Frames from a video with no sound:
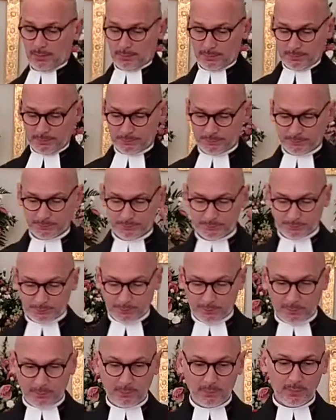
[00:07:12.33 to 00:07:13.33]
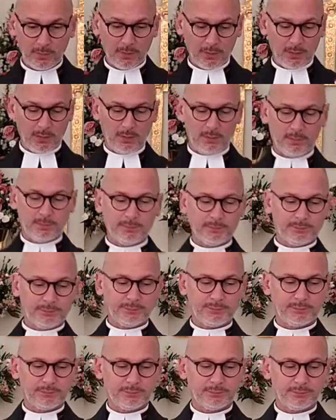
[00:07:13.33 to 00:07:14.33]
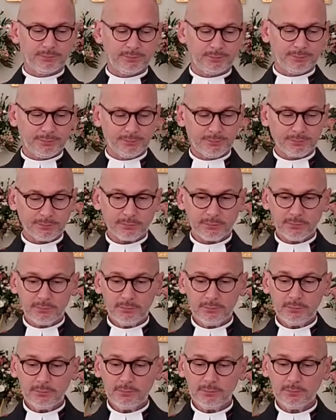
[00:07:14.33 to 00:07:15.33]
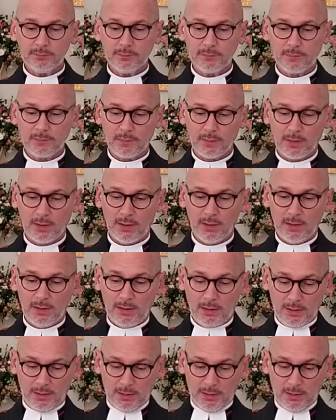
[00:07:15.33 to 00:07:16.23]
Nobody speaks.